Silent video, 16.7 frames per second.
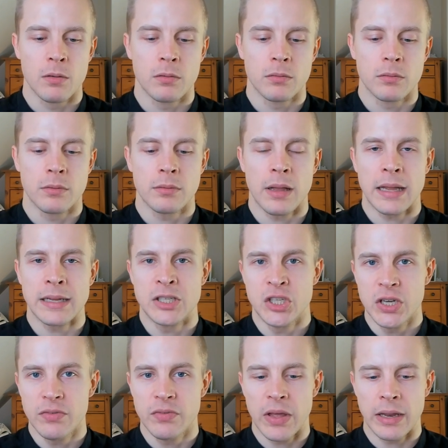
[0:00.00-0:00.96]

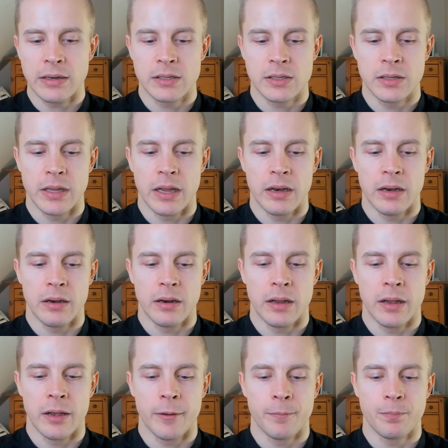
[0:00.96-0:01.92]
achieve that, then
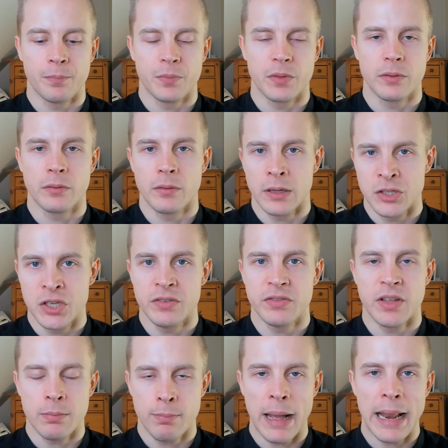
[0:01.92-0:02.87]
um, achieve
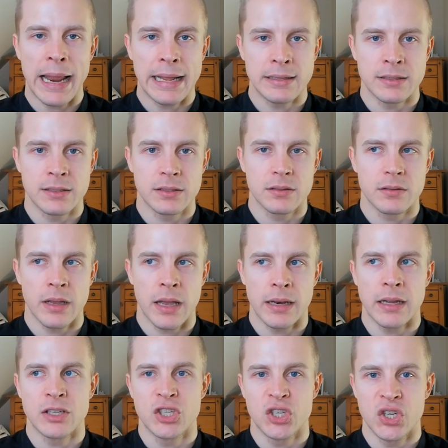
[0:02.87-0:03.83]
that balance and
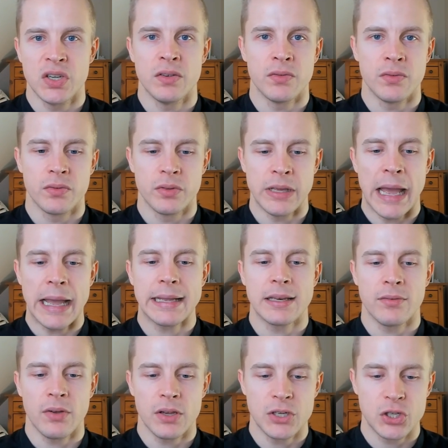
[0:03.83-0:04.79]
achieve the
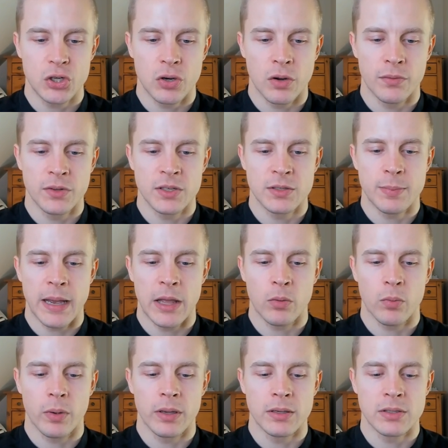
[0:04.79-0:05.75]
activation of these
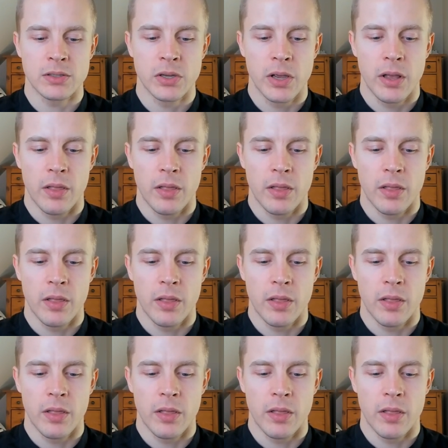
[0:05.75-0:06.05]
pathways,